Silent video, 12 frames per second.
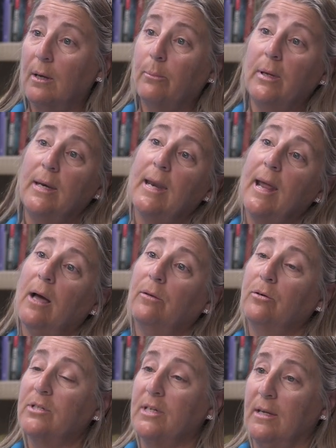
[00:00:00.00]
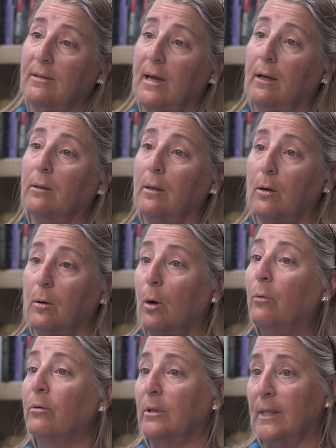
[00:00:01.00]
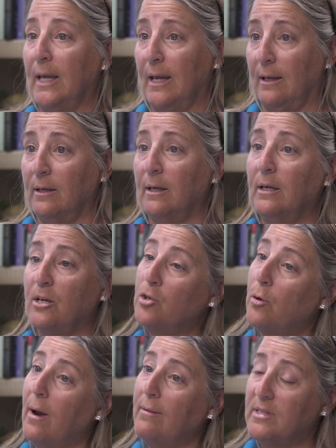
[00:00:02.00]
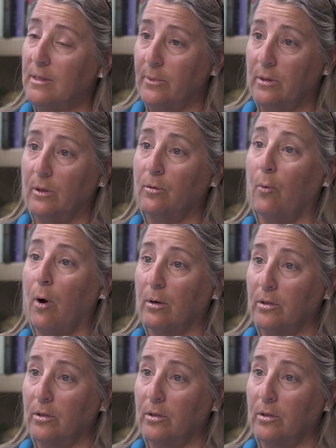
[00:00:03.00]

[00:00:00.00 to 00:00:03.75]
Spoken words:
but now they're seeing that glow over land, and it drives them in the wrong